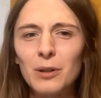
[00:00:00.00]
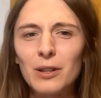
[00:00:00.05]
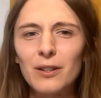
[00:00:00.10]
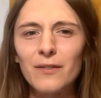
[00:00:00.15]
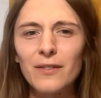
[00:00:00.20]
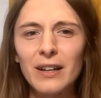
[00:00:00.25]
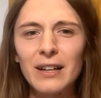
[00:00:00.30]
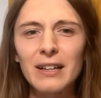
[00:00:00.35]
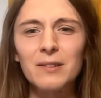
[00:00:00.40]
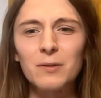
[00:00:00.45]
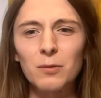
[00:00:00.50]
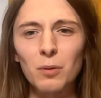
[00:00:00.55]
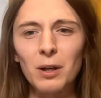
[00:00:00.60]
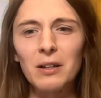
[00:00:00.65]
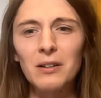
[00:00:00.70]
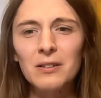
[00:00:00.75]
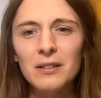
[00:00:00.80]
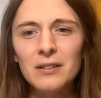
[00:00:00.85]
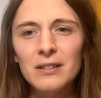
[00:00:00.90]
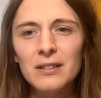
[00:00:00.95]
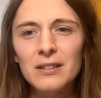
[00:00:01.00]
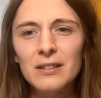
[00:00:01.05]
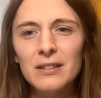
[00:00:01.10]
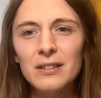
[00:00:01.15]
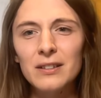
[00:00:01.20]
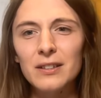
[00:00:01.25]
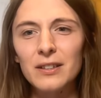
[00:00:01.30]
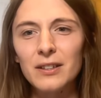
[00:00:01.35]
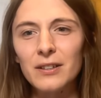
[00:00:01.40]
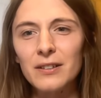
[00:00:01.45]
of that as well
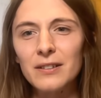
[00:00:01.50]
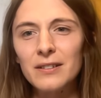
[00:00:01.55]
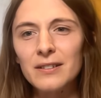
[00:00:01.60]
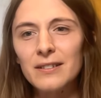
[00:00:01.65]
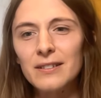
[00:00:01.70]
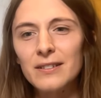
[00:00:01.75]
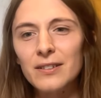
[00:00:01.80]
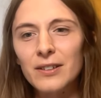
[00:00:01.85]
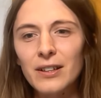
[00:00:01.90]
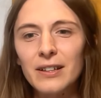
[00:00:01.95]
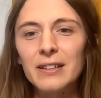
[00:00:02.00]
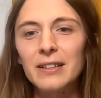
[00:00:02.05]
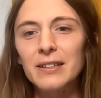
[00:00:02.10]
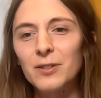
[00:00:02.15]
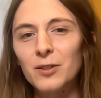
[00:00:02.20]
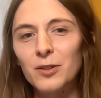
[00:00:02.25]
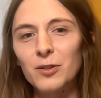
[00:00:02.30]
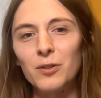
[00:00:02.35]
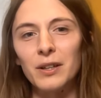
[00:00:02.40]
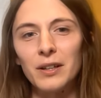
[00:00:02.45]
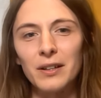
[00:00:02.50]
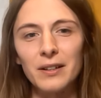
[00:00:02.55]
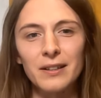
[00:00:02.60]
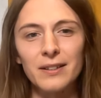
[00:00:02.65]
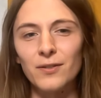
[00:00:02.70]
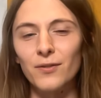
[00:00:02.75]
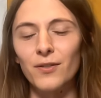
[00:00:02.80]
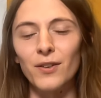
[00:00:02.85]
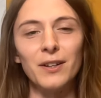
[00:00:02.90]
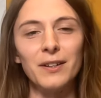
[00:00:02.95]
you know you can disagree it's
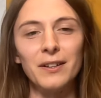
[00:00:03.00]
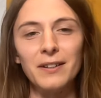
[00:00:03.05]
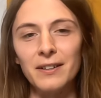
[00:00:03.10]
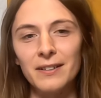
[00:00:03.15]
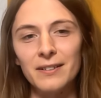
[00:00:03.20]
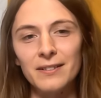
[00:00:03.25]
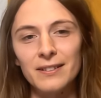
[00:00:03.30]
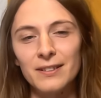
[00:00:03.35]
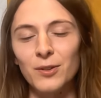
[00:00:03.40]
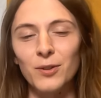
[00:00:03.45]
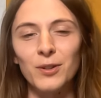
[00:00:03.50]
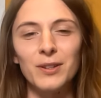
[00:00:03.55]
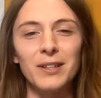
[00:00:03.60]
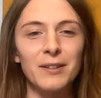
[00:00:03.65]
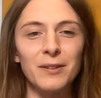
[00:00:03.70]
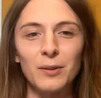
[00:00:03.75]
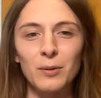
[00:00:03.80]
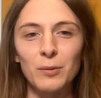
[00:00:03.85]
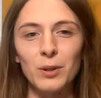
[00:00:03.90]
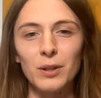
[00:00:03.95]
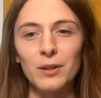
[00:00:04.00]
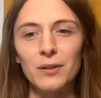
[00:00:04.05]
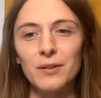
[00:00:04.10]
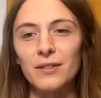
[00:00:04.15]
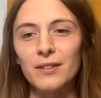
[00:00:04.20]
fine it's not the end of the world